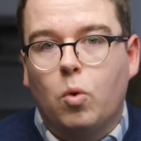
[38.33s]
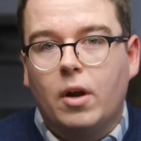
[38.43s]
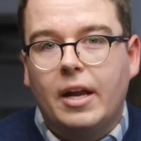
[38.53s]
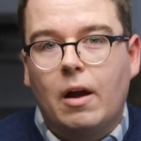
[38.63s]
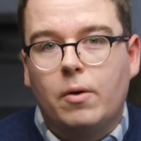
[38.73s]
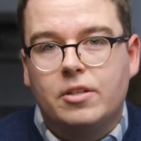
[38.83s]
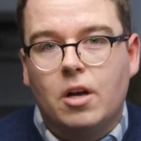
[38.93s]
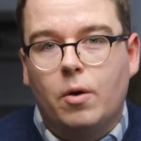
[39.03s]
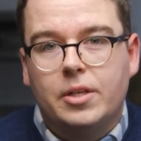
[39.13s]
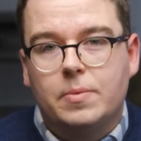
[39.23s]
working out has
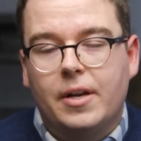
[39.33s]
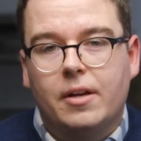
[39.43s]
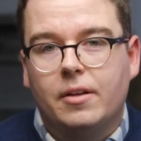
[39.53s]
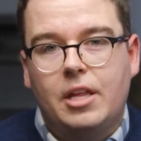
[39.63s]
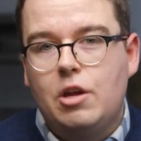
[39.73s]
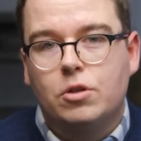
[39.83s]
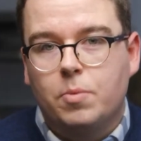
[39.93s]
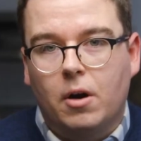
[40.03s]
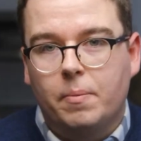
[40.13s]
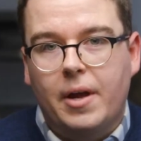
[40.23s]
always been a
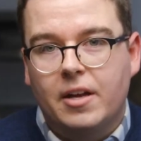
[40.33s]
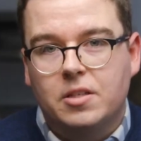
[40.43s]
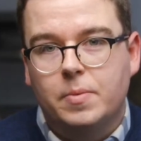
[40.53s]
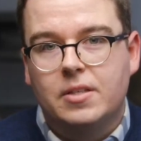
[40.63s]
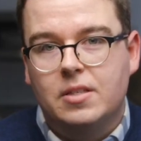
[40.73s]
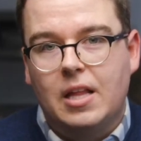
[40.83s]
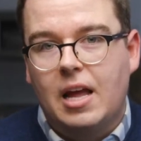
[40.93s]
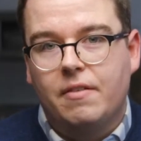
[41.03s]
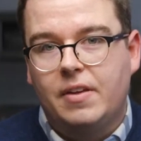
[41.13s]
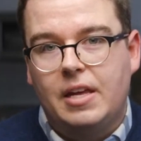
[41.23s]
huge part of my husband's
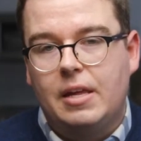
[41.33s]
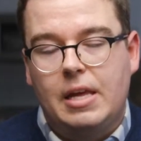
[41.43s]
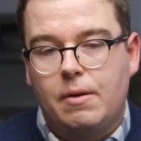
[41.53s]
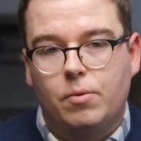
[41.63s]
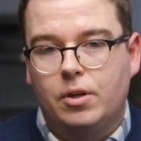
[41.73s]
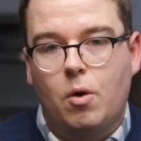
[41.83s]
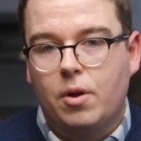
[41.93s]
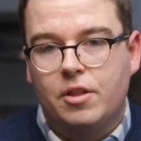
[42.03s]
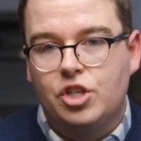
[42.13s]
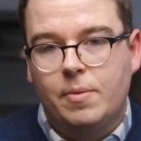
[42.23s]
life. He would go
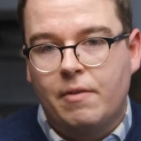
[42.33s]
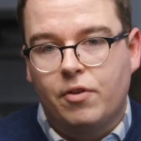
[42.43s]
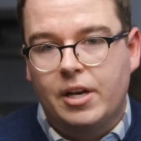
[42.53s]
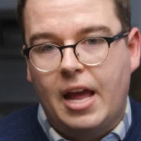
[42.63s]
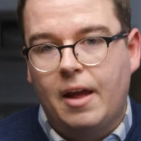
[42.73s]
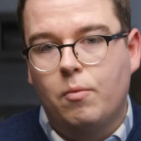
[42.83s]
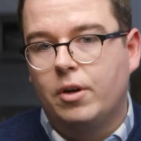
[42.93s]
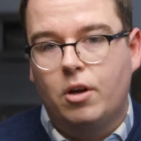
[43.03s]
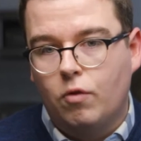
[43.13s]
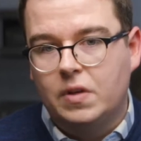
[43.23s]
to the gym every day.
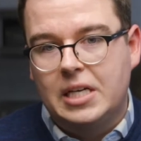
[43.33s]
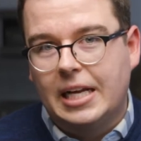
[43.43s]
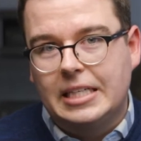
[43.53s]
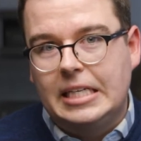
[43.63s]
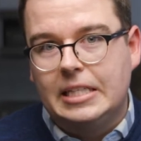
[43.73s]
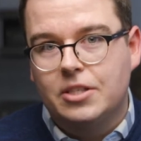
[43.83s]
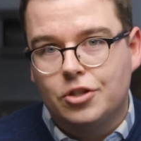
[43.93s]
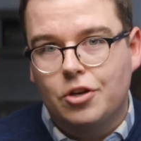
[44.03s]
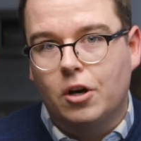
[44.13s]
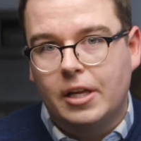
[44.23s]
When COVID-19
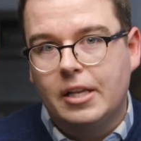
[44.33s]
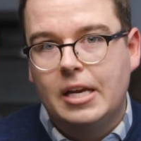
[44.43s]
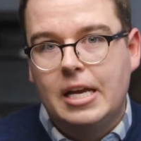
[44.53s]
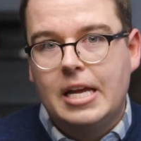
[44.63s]
started,